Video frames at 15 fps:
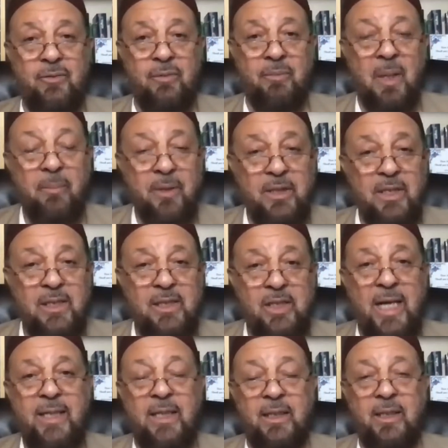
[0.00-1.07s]
Remember this
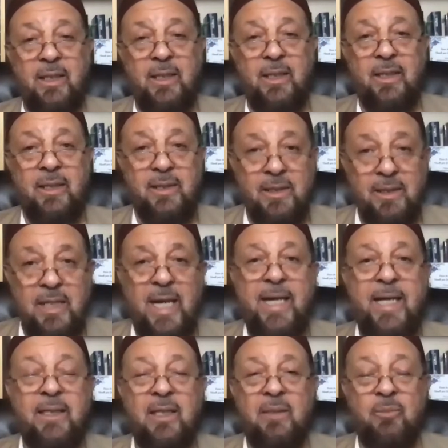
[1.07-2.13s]
title,
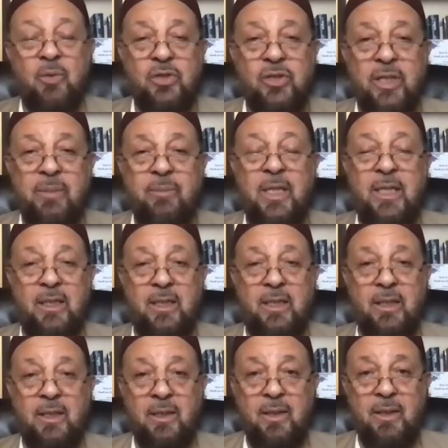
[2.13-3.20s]
Sayyid al-Muslimin.
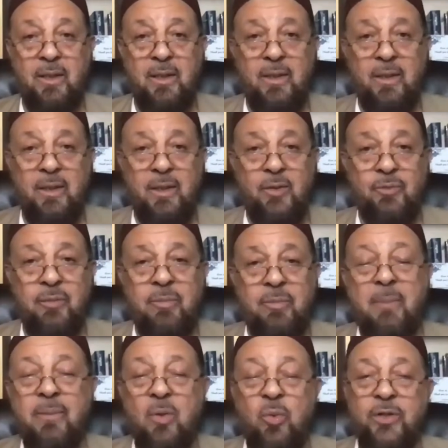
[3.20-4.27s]

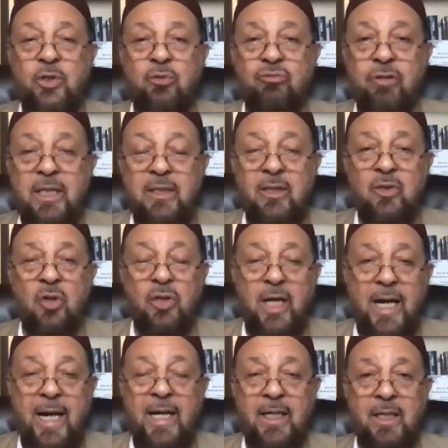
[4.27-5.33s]
Remember when you read the
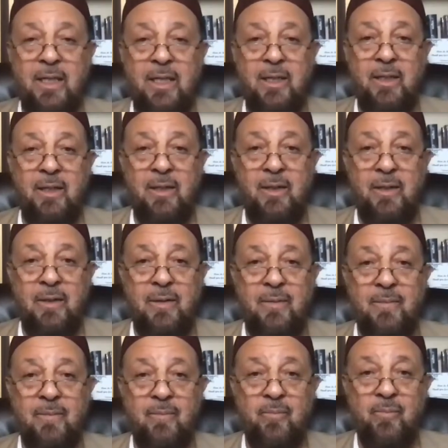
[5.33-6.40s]
Quran
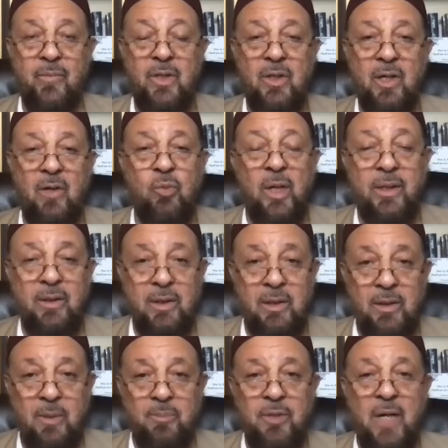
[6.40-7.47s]
of what
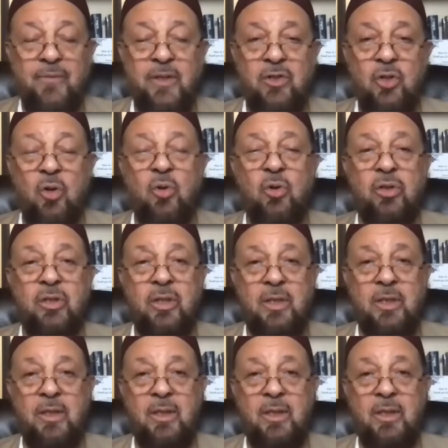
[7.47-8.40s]
the Prophet told